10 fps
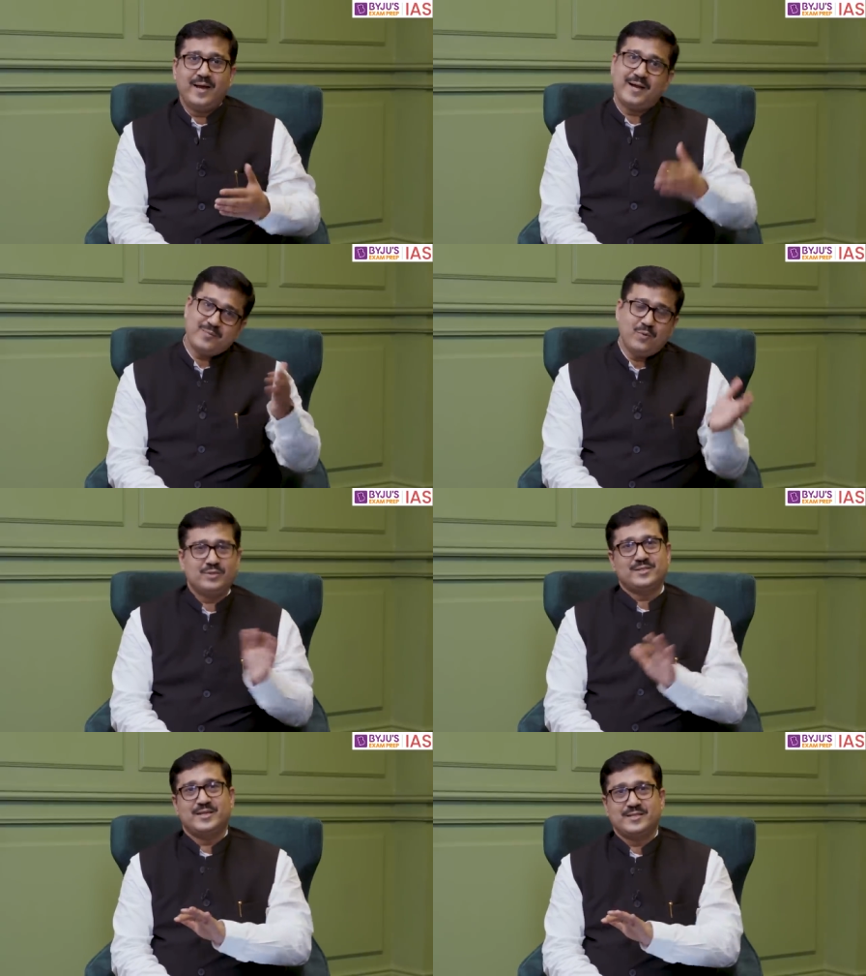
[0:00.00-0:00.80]
at
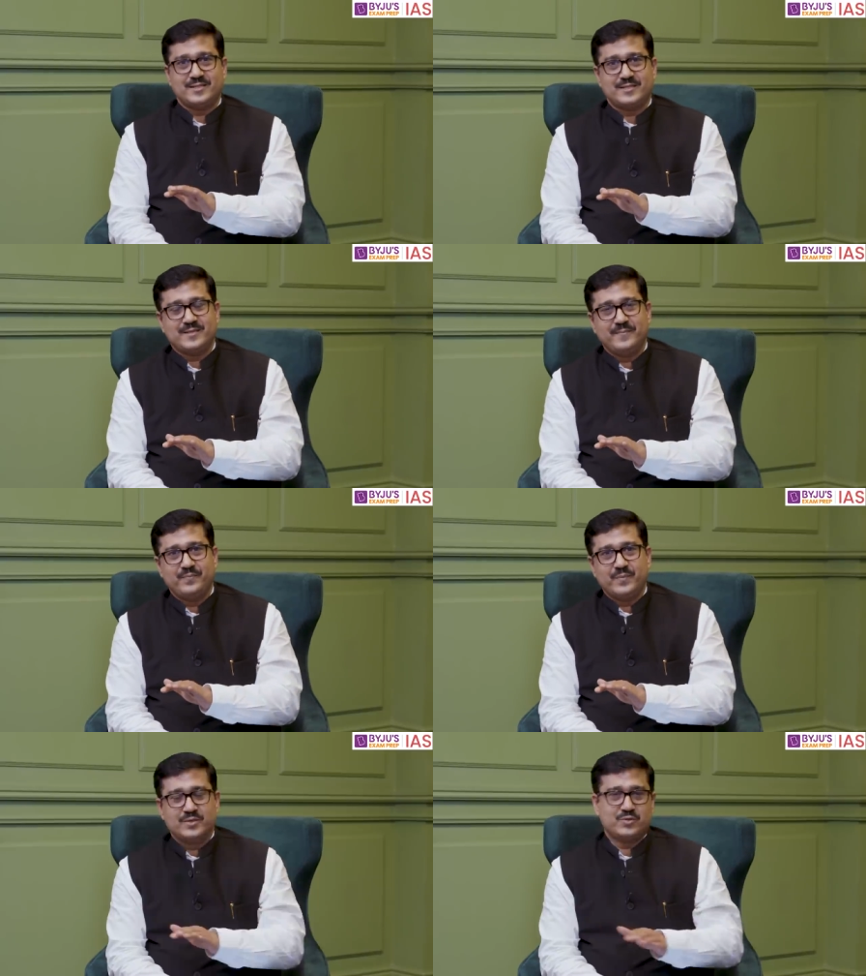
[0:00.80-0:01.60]
both stages.
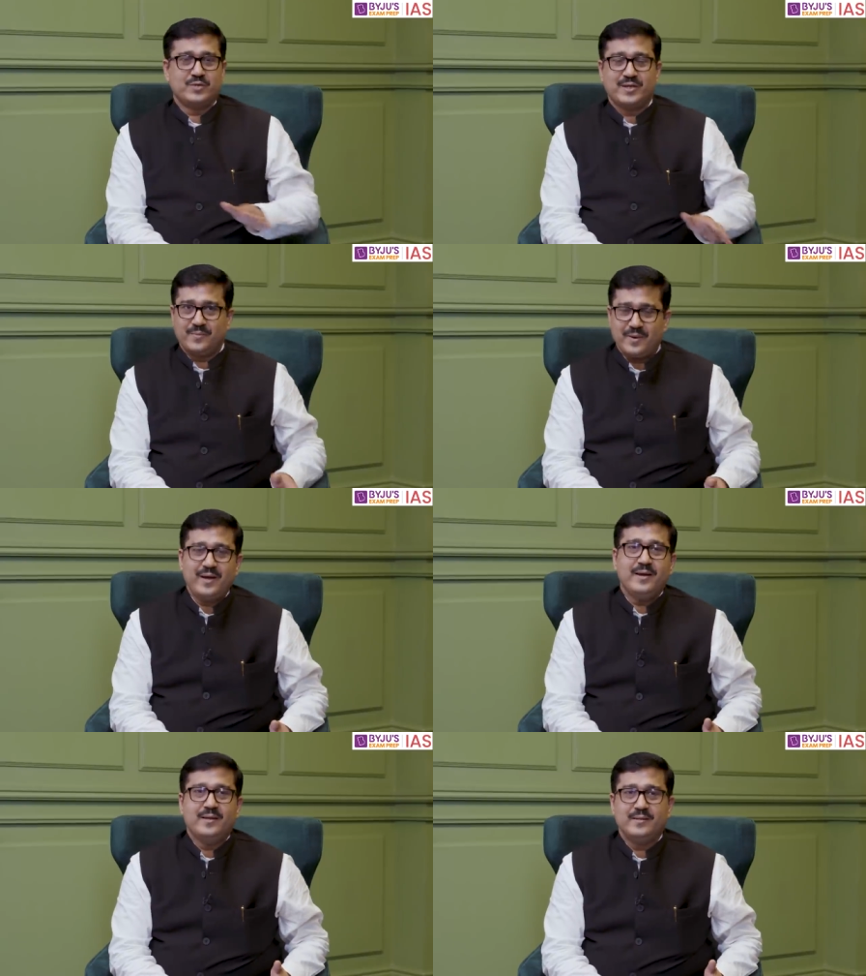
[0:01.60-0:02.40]
So,
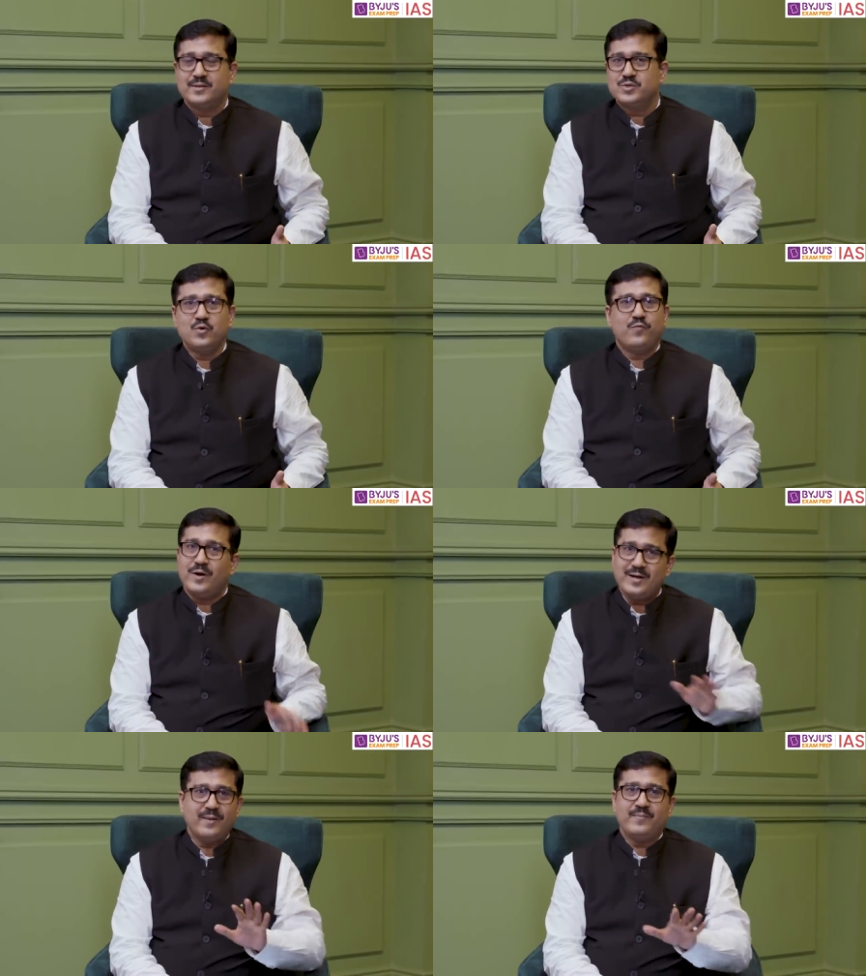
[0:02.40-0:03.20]
thereby, there is no
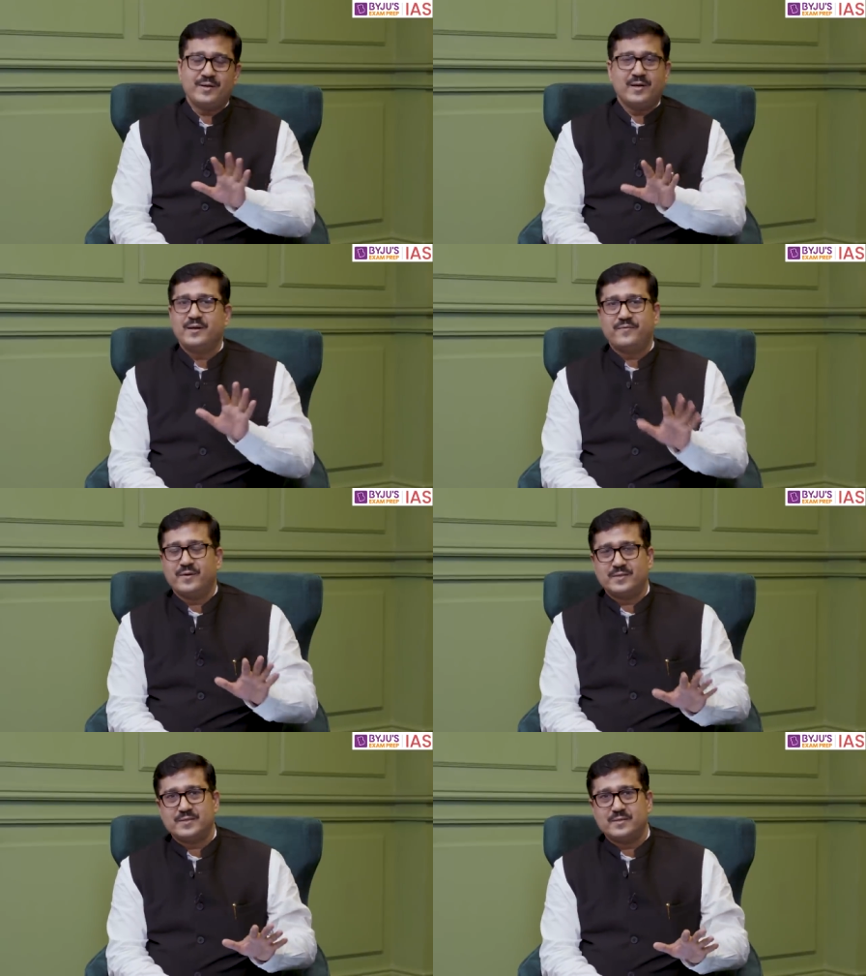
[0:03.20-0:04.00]
fundamental
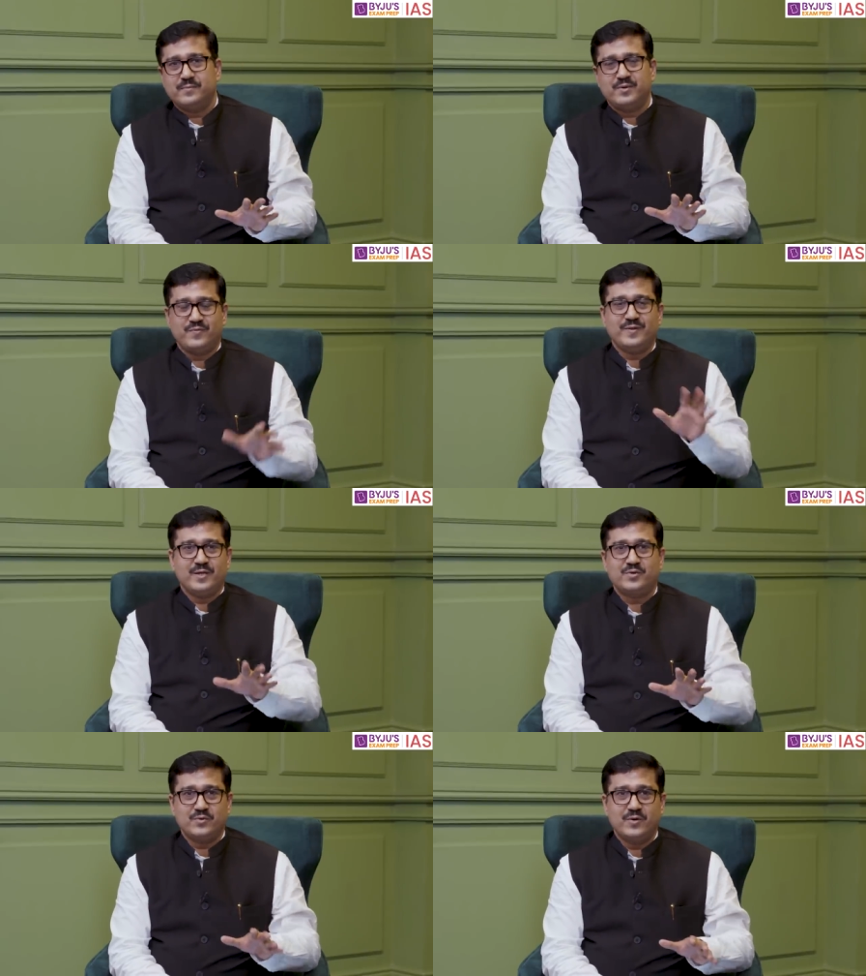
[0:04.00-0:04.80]
difference between
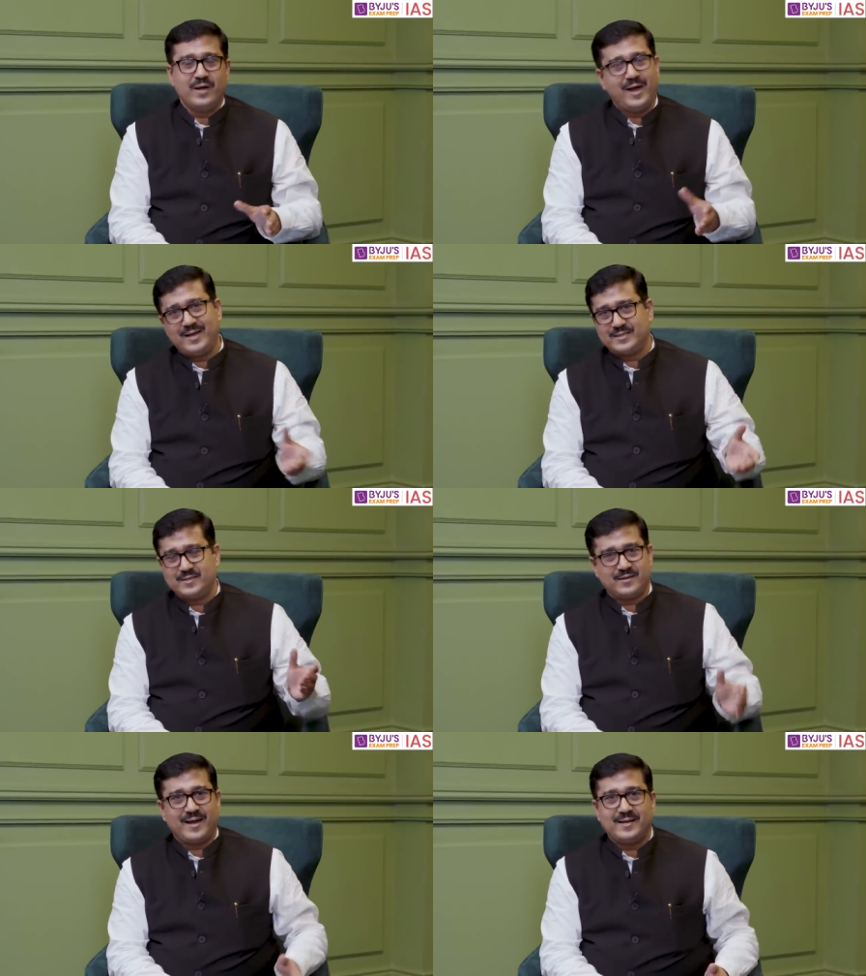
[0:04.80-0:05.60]
the two, as
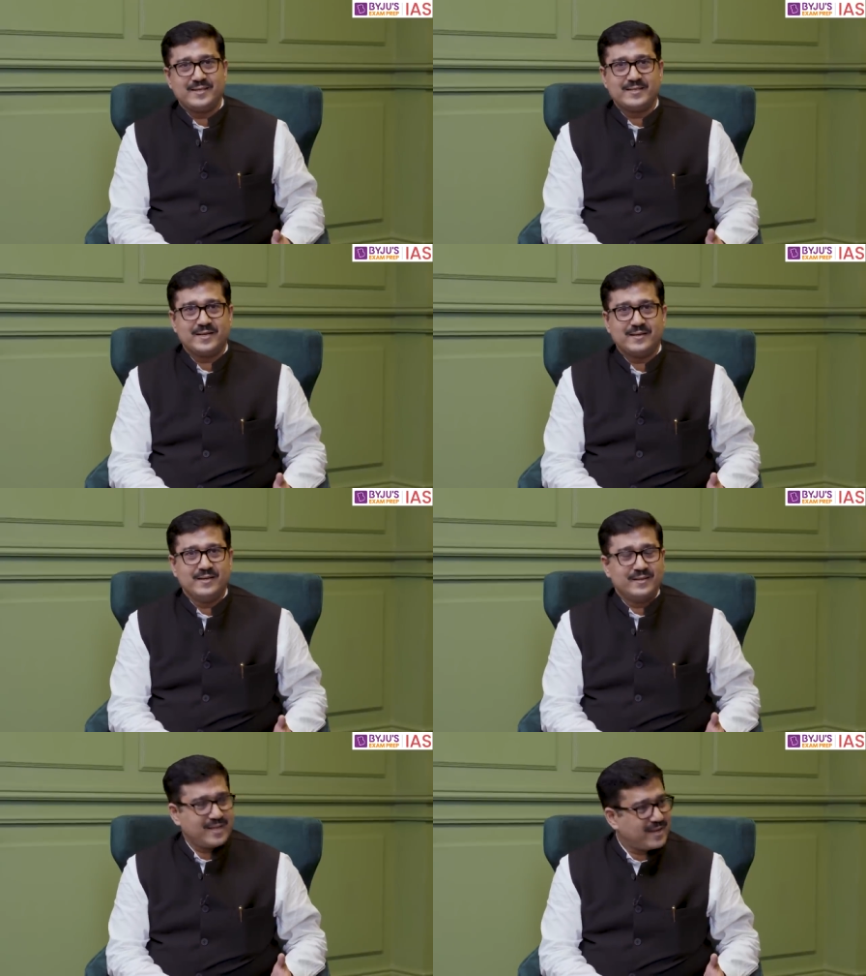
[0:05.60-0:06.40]
sir rightly said.
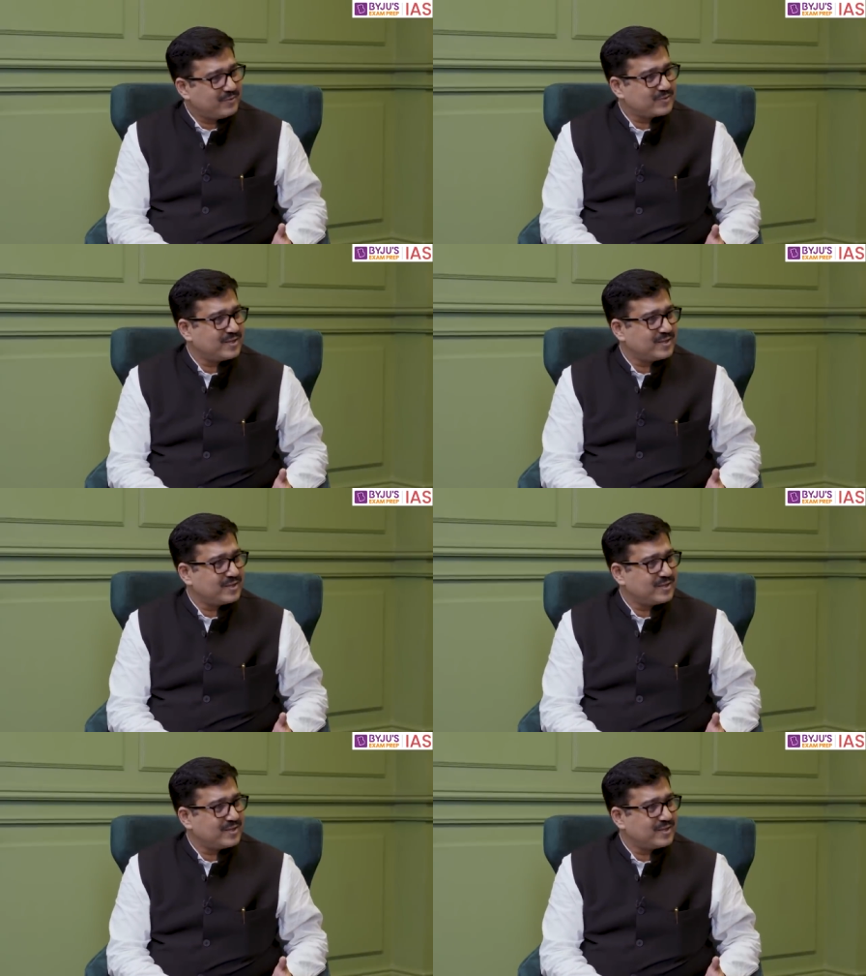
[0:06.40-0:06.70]
Thank you,